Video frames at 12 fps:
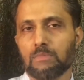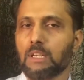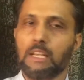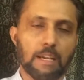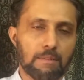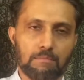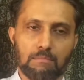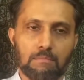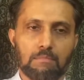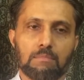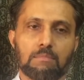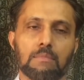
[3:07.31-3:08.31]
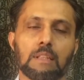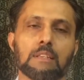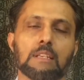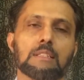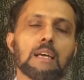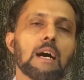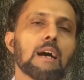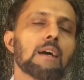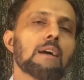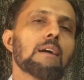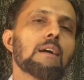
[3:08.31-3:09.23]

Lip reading: Clear? This is the